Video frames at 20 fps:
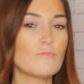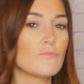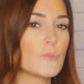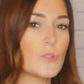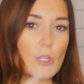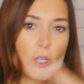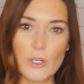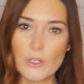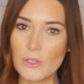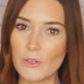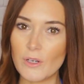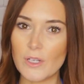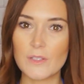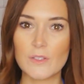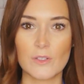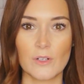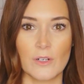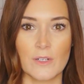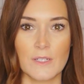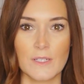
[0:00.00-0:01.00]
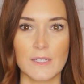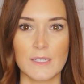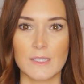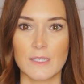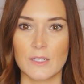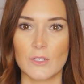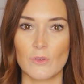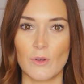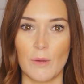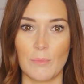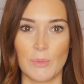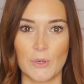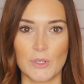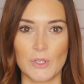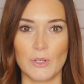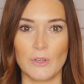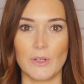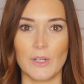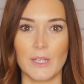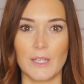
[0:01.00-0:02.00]
Turn your uncertainties into
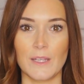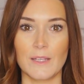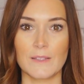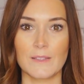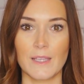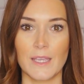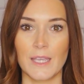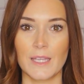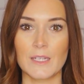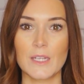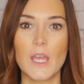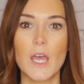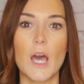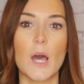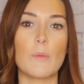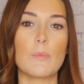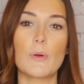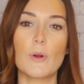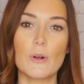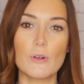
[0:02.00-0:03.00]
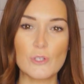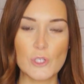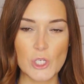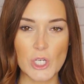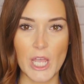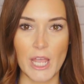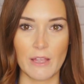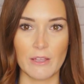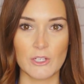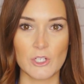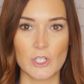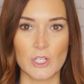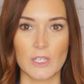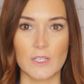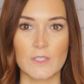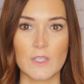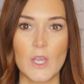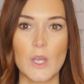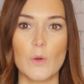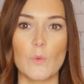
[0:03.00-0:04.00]
opportunities and approach
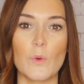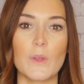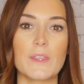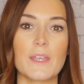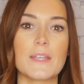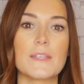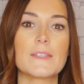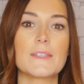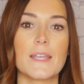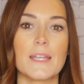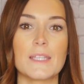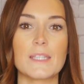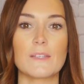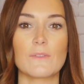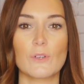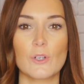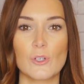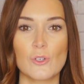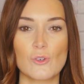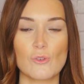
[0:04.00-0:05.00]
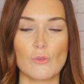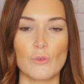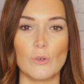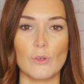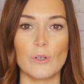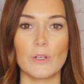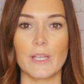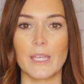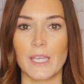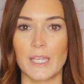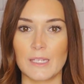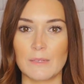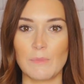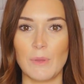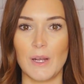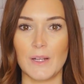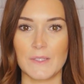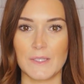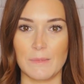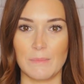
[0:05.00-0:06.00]
challenges with a sense of control and
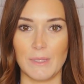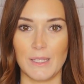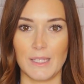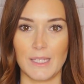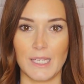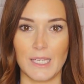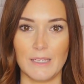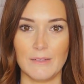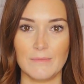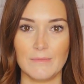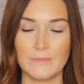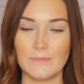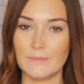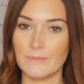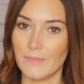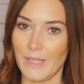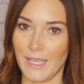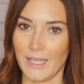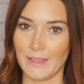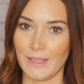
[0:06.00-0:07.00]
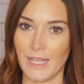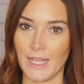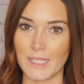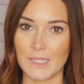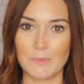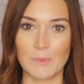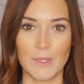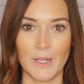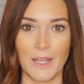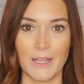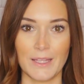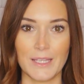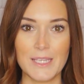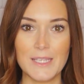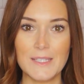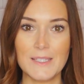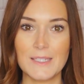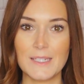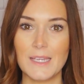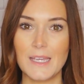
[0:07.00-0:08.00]
possibility. And last but not
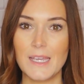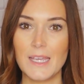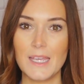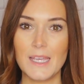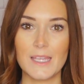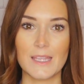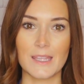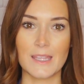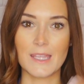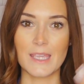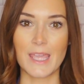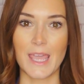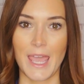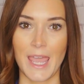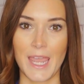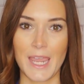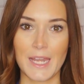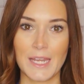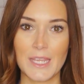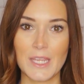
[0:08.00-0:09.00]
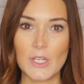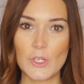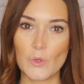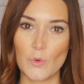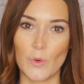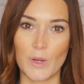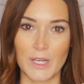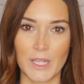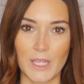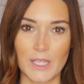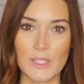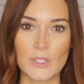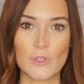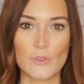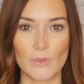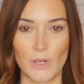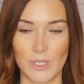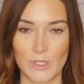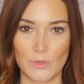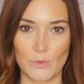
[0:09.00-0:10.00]
least, the 80-20
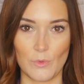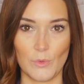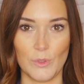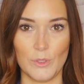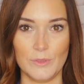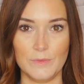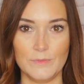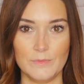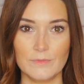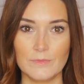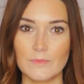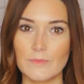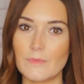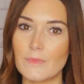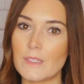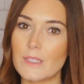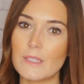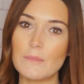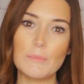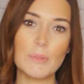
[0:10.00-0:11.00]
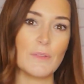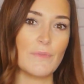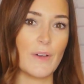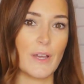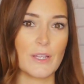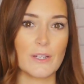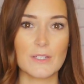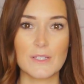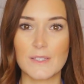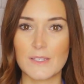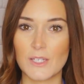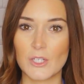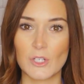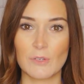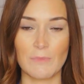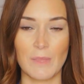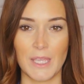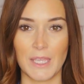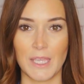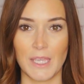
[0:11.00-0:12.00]
stress rule. Simplify your
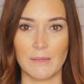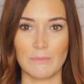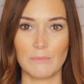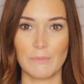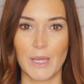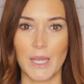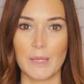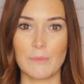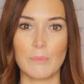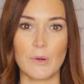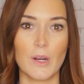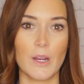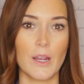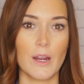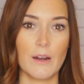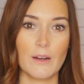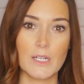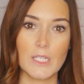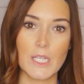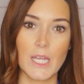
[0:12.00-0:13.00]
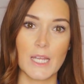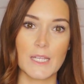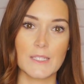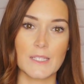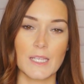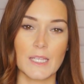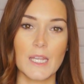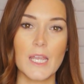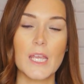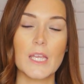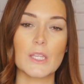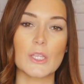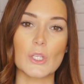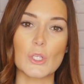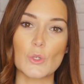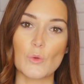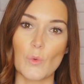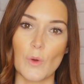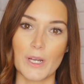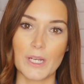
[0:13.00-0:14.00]
decision making by prioritizing the
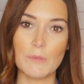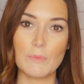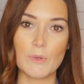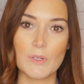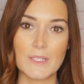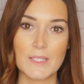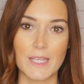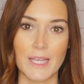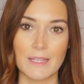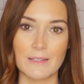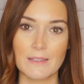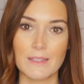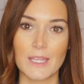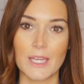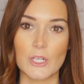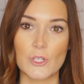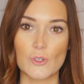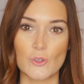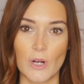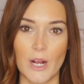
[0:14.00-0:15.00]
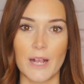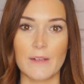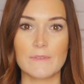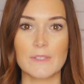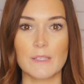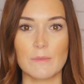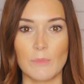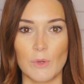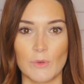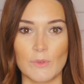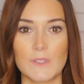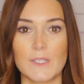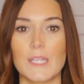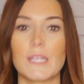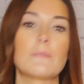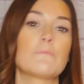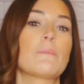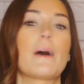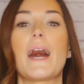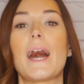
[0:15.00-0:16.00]
20% that drives the most
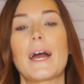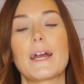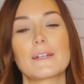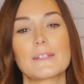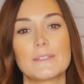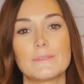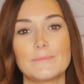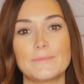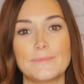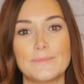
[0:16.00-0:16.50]
impact.